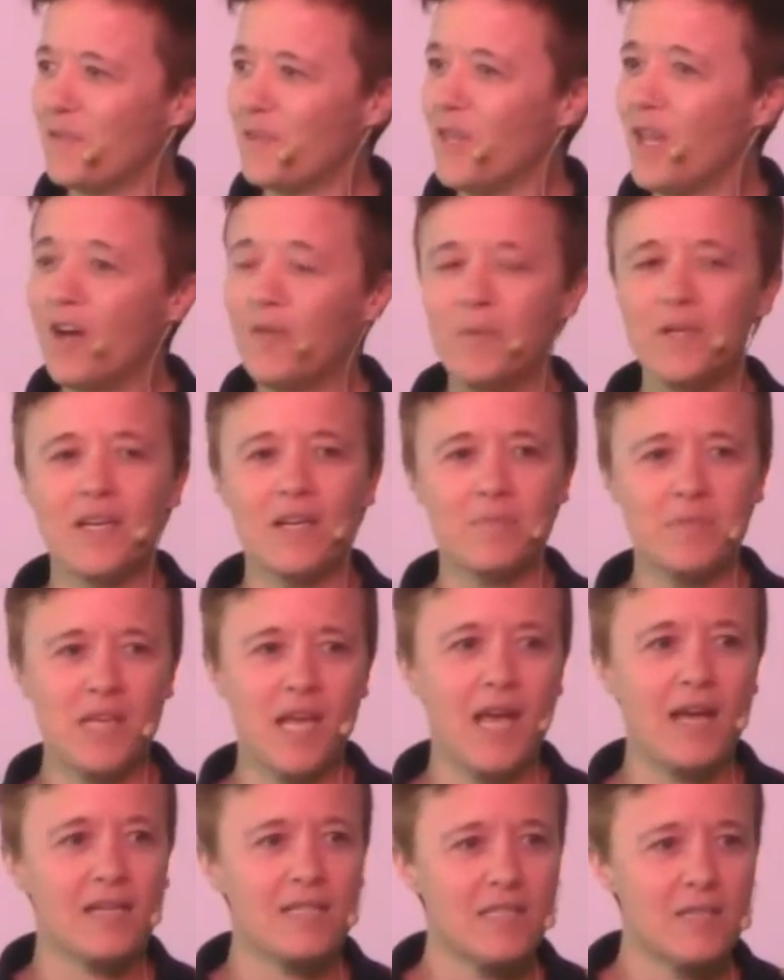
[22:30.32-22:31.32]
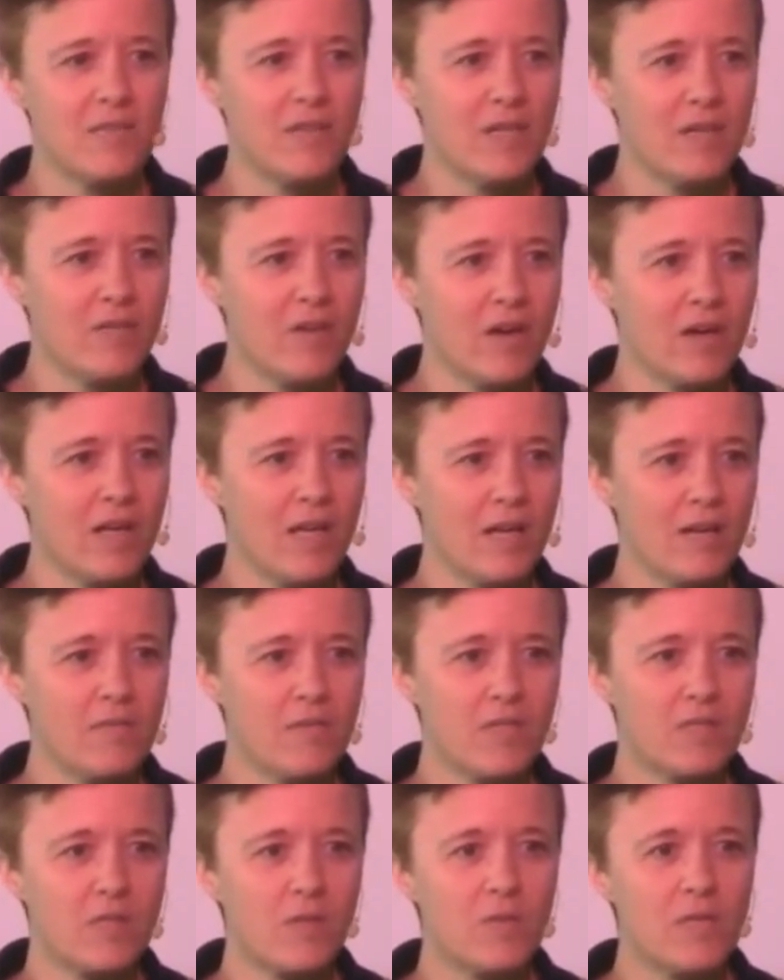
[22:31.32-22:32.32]
love becomes an activity of our
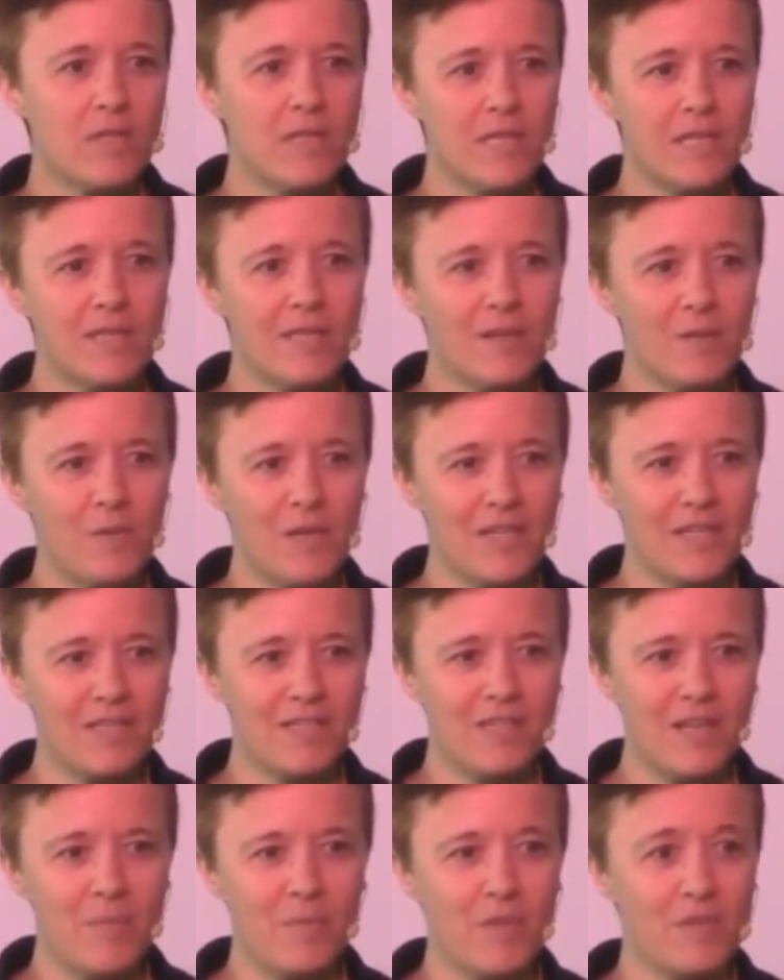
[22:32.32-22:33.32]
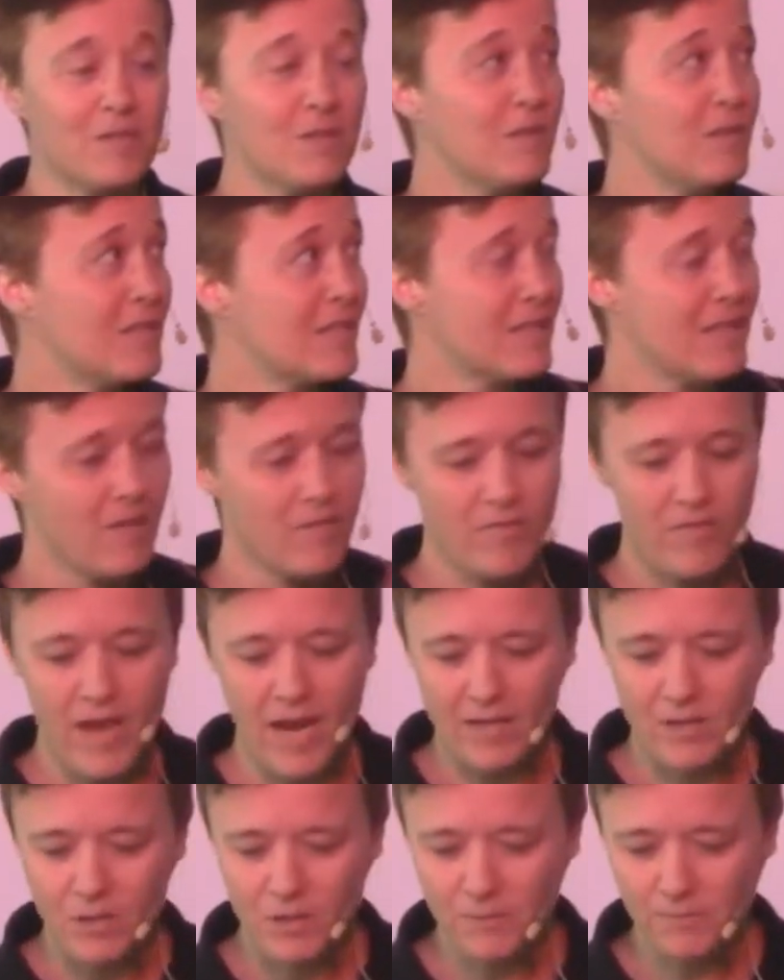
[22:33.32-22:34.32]
lives. It's only then that we can step into this love of
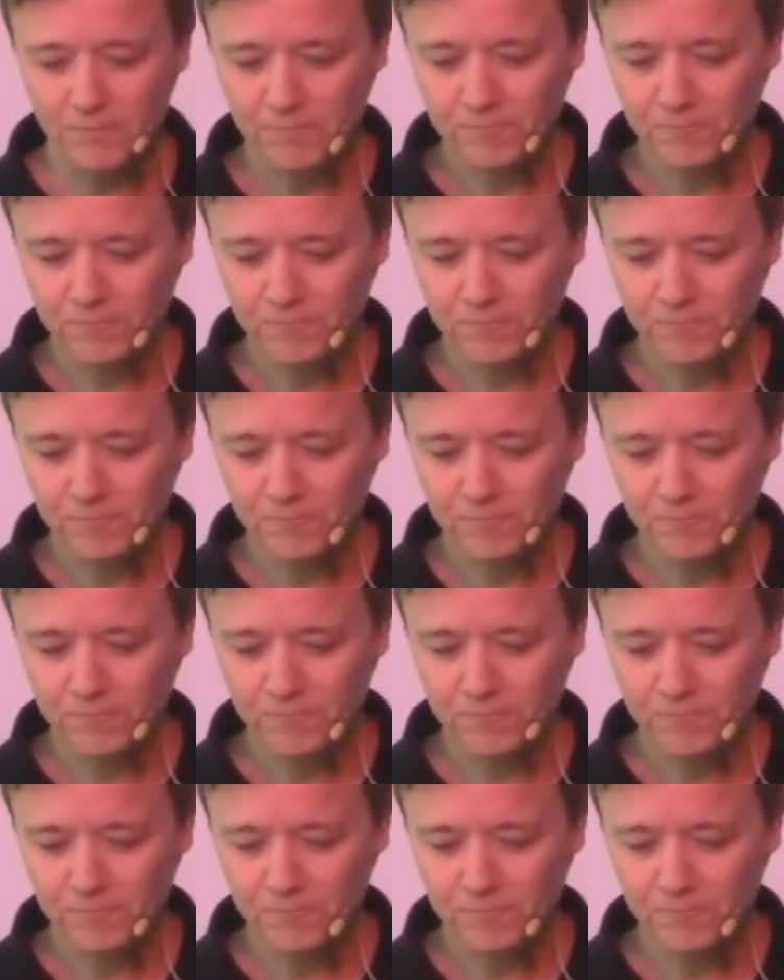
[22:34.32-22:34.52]
action.